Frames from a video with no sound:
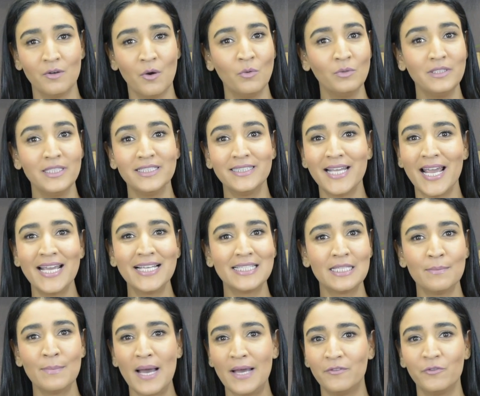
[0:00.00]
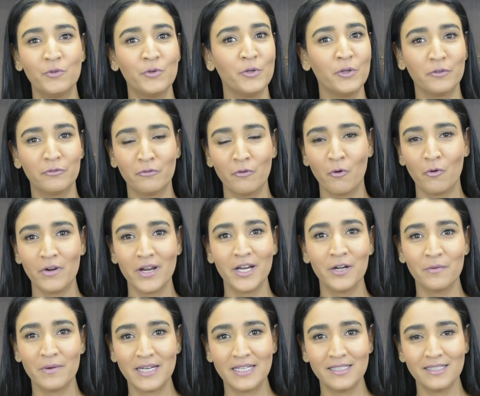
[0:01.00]
only takes about 3 or 4
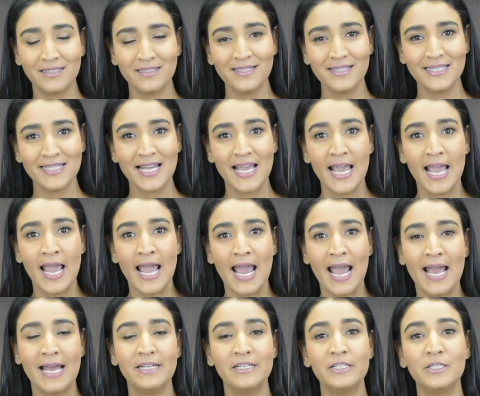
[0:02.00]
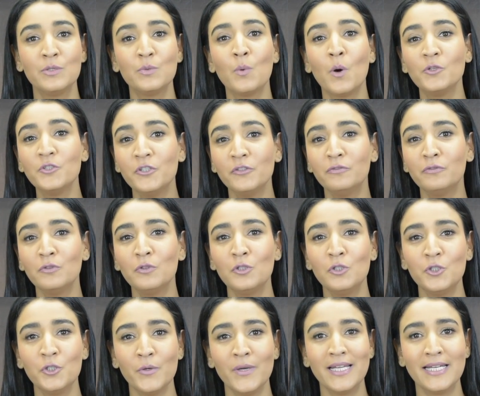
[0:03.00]
ingredients and is
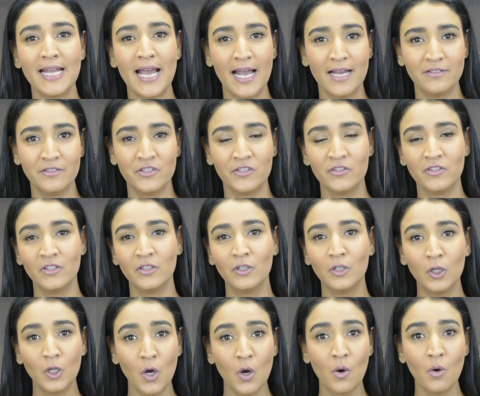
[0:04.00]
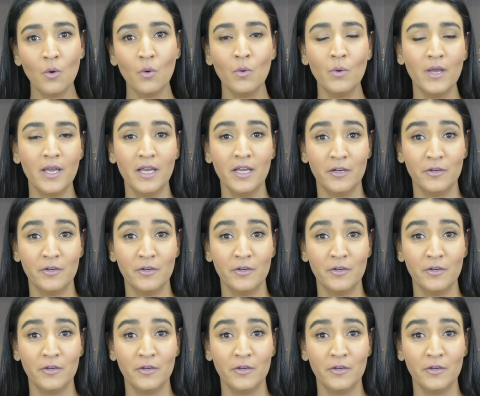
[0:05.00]
wonderful to enhance the glow,